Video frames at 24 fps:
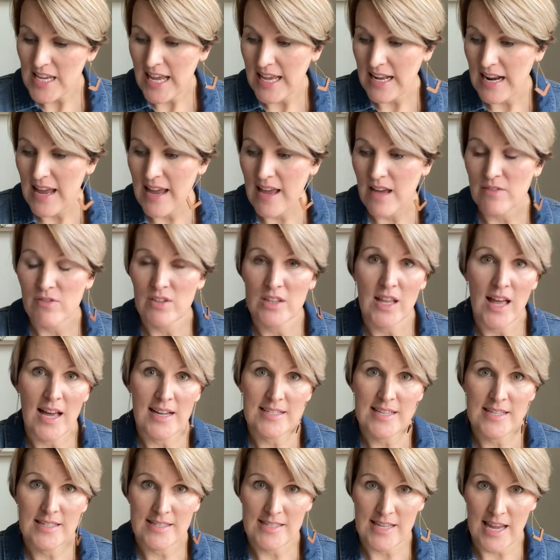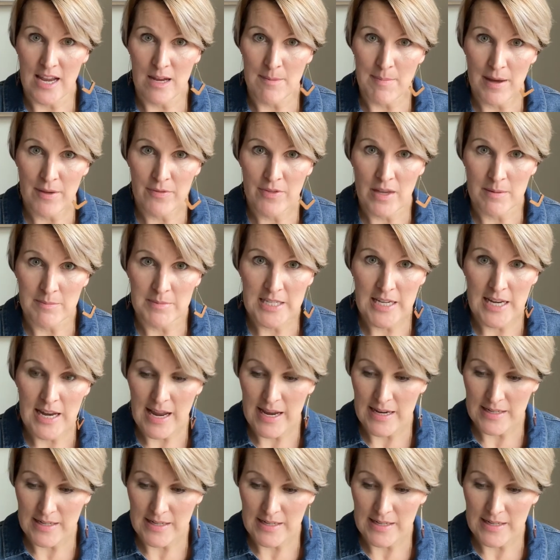and I have a lot to say about them today.